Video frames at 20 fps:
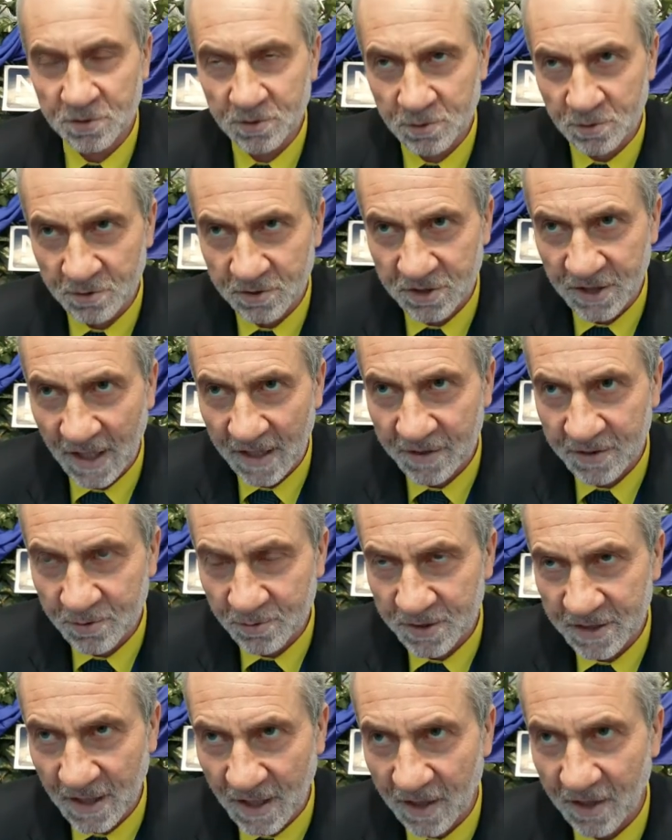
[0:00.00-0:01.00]

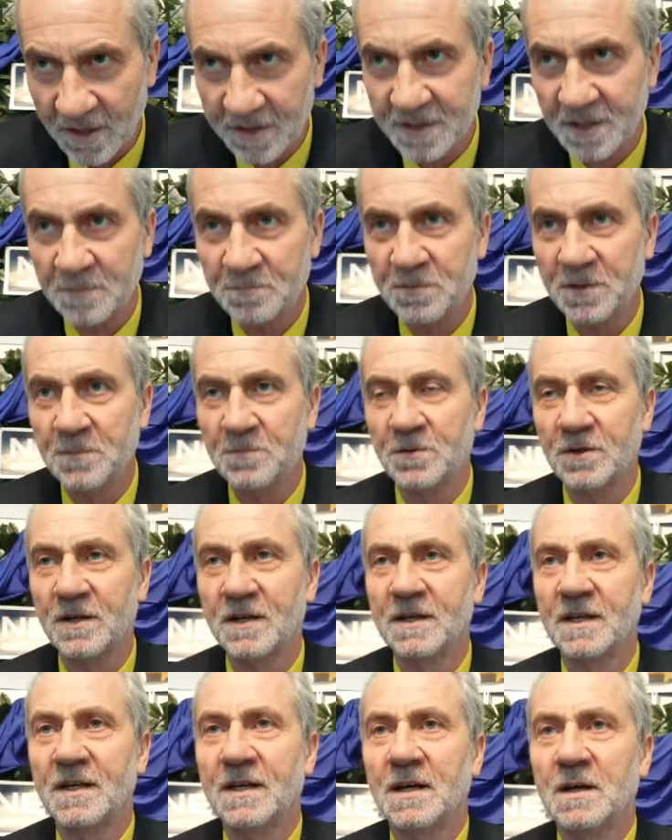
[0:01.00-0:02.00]
To tell other
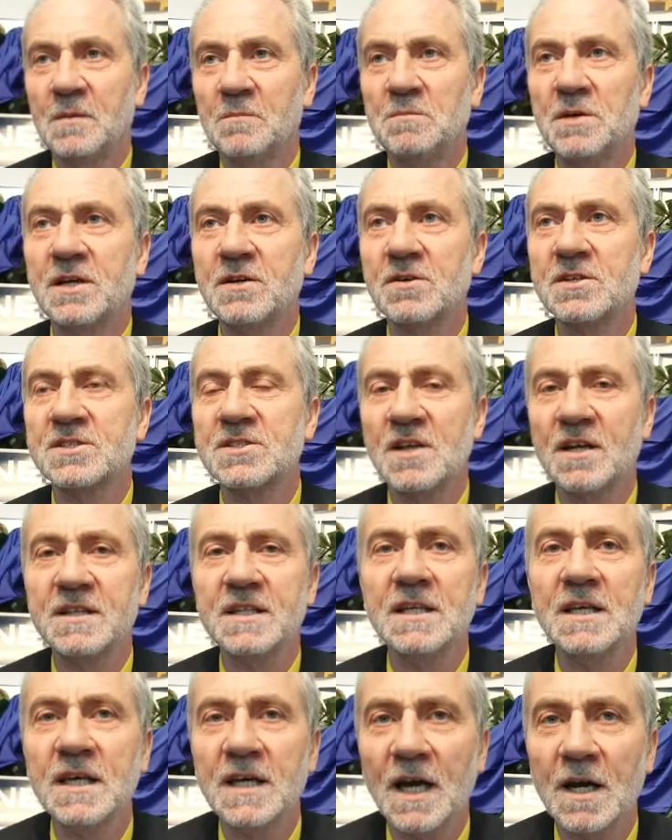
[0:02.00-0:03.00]
people, because
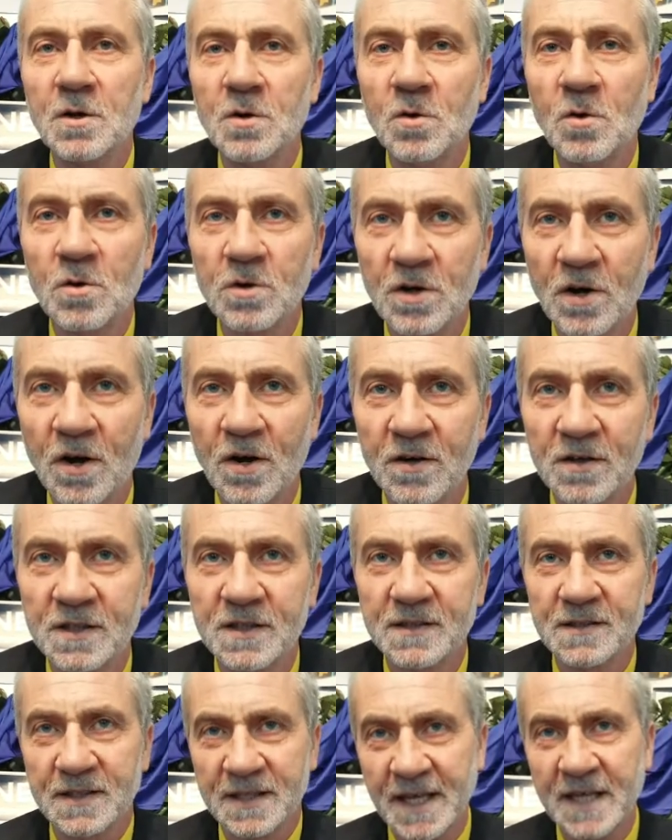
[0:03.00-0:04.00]
nothing can go wrong.
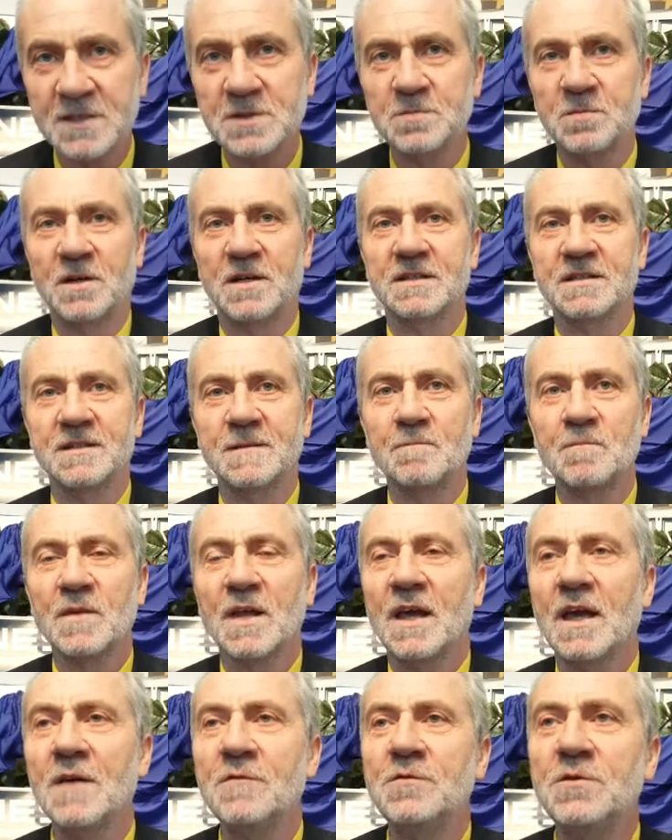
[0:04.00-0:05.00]
Guess what?
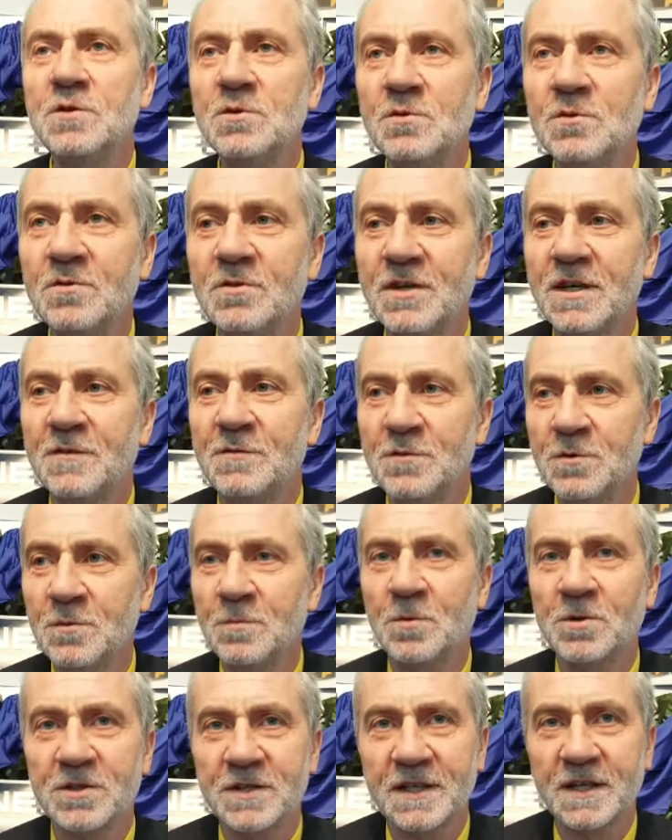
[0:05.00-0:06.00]
If you
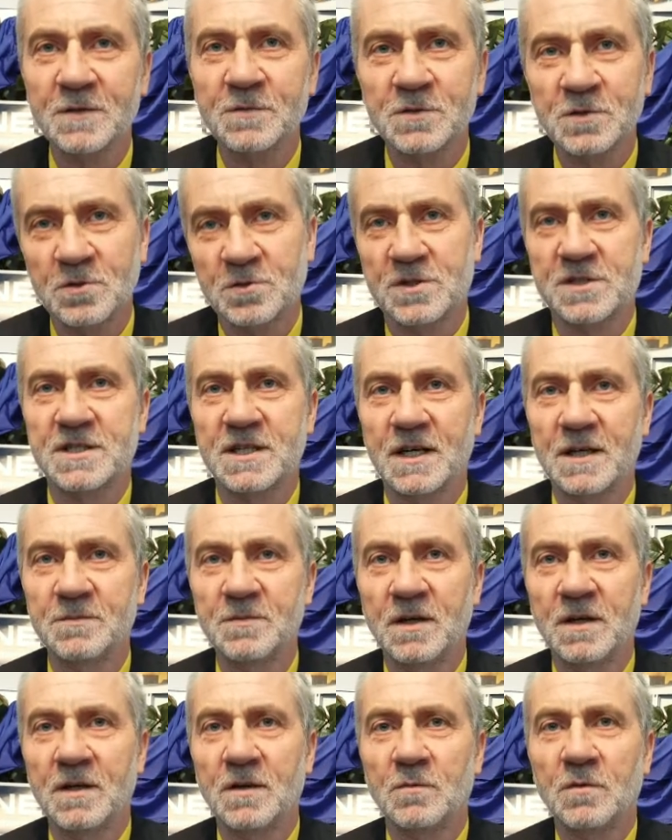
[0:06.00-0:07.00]
protect yourself,
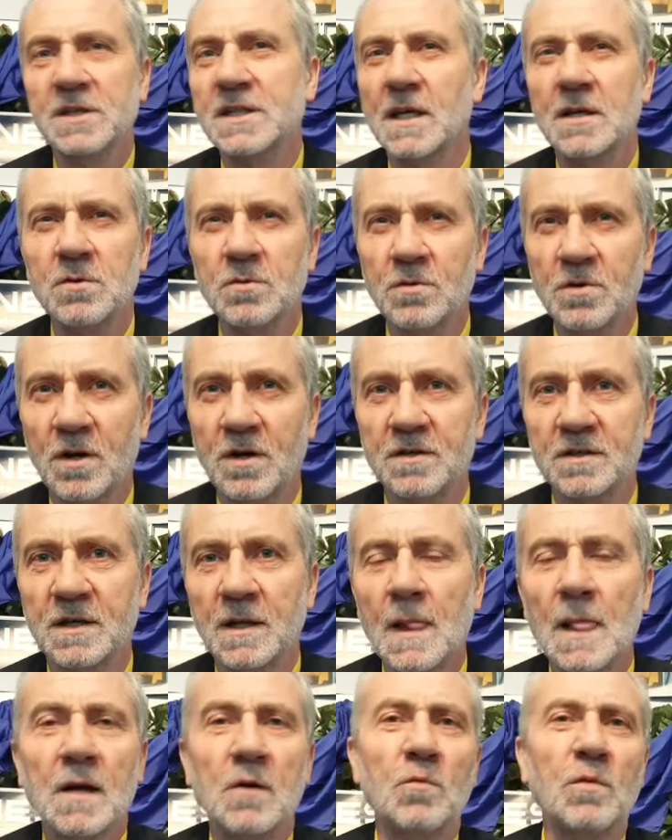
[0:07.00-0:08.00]
what can go wrong?
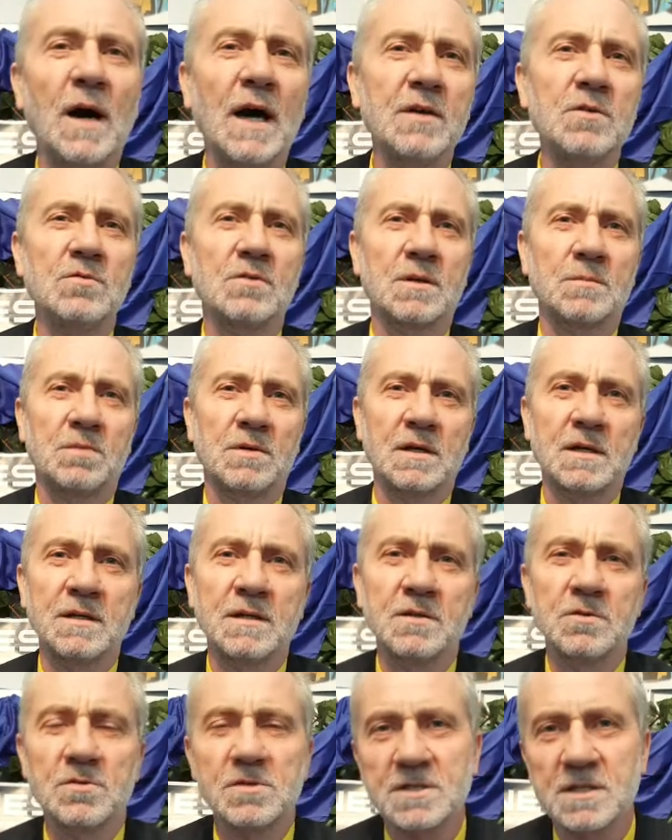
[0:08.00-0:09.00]
Why you are
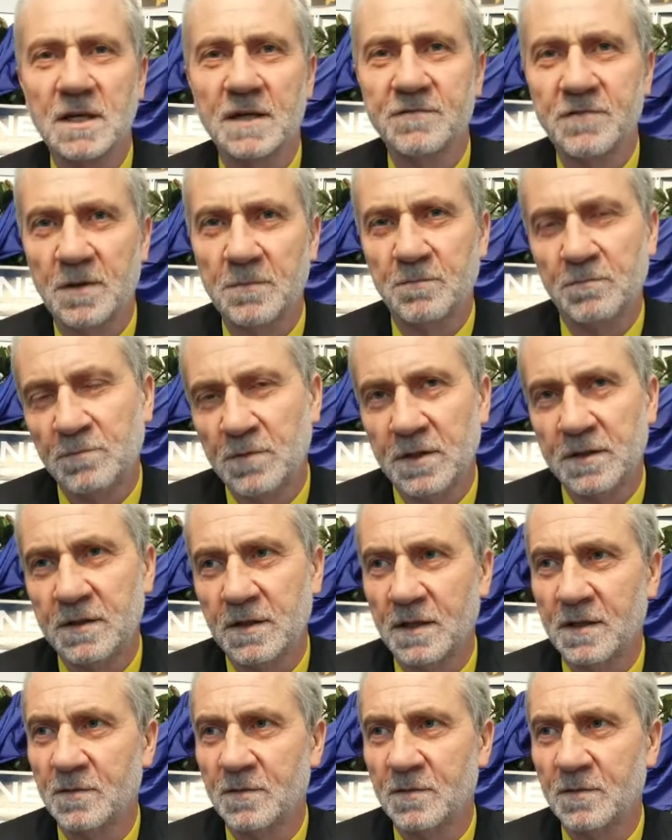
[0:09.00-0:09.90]
buckling yourself up with